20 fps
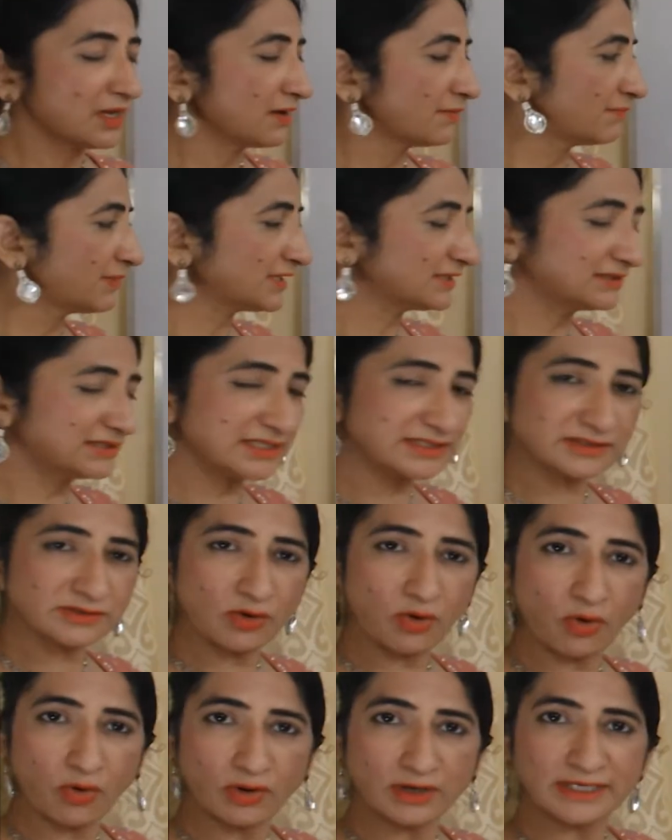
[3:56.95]
but this
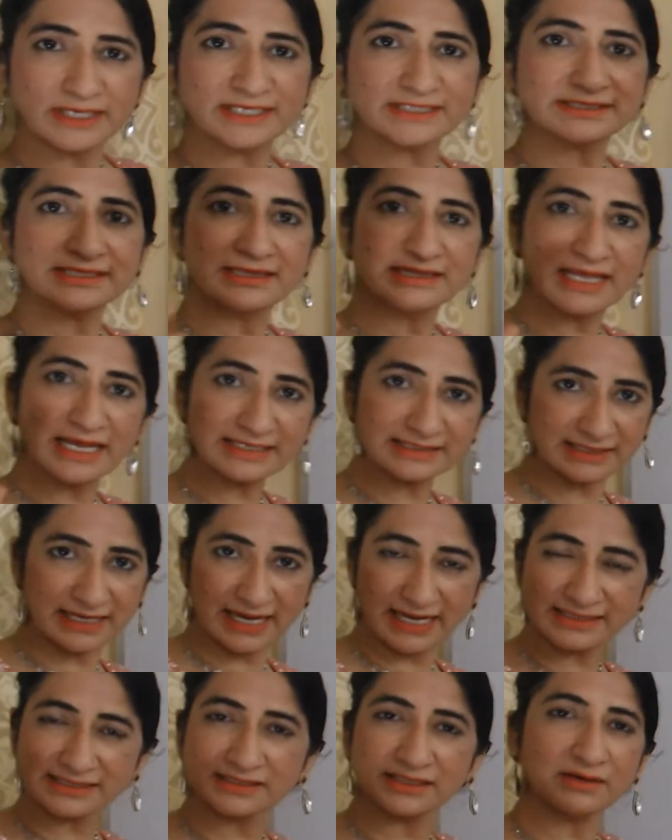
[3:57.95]
holding is less
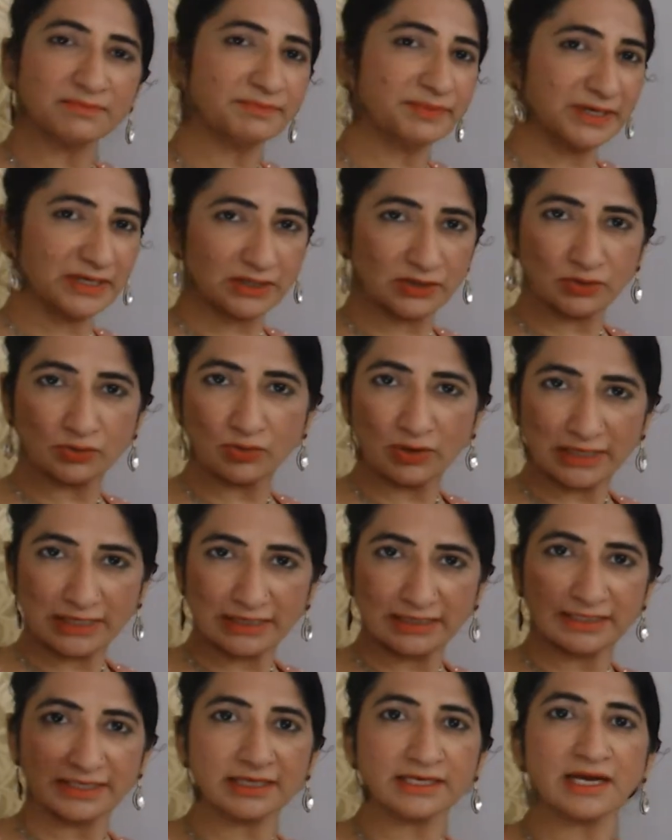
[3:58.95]
as compared to
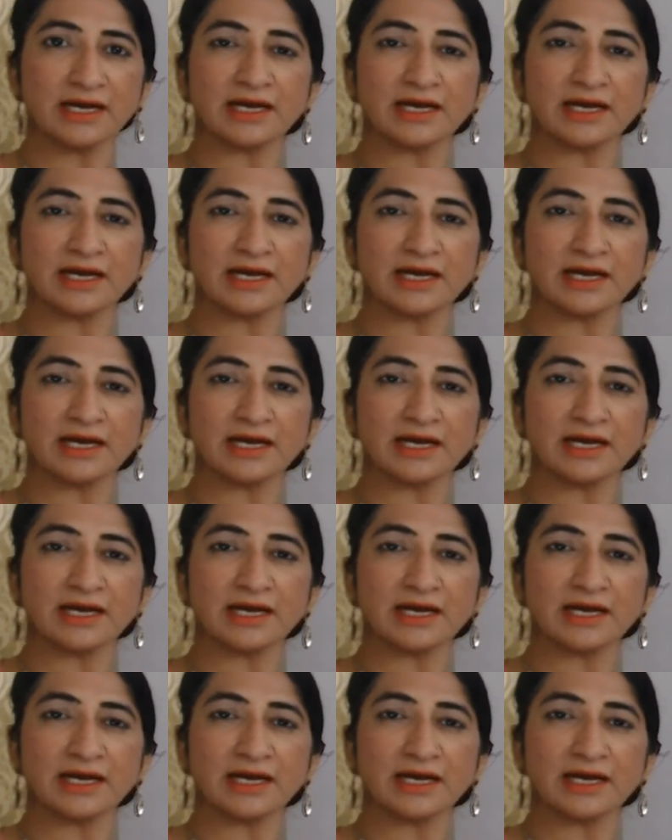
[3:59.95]
earlier